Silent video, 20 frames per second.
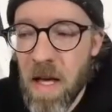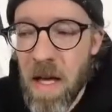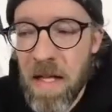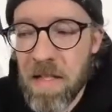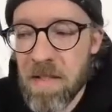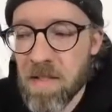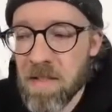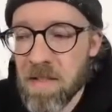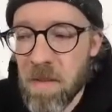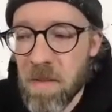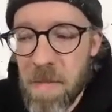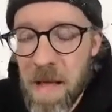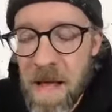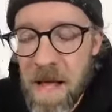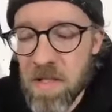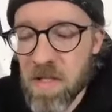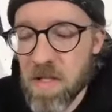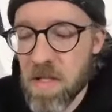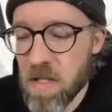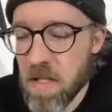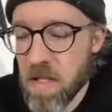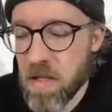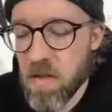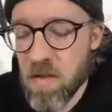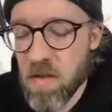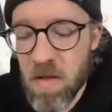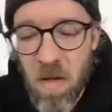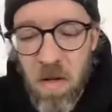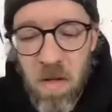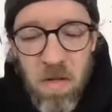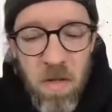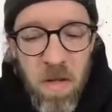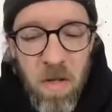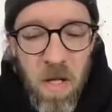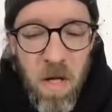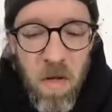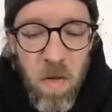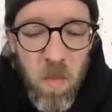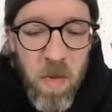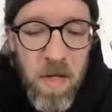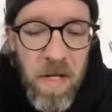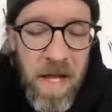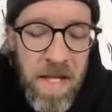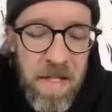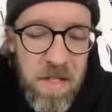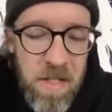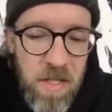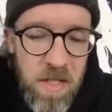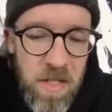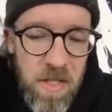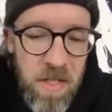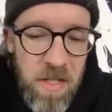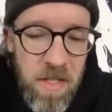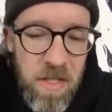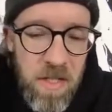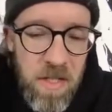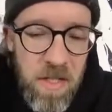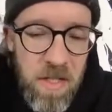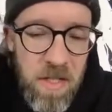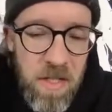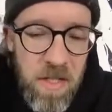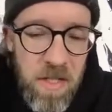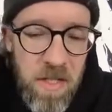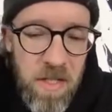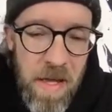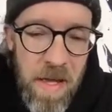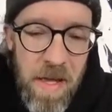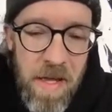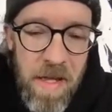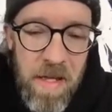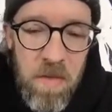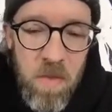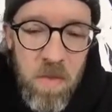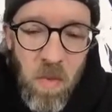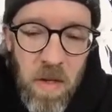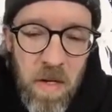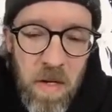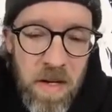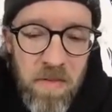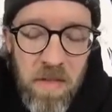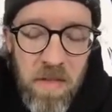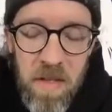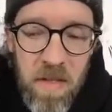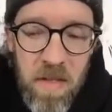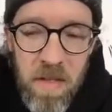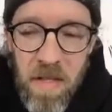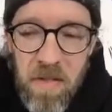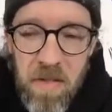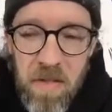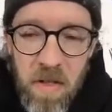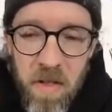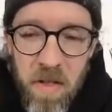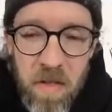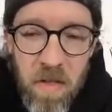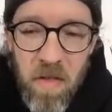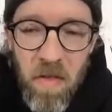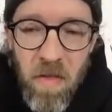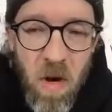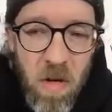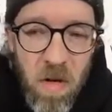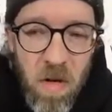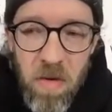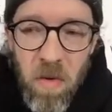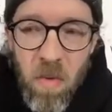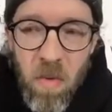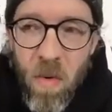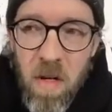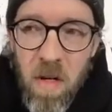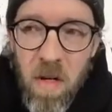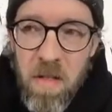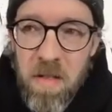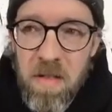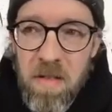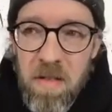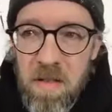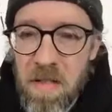I just imagine it, you know, when that shit comes to my head, whatever the lyric or the thought or the word is,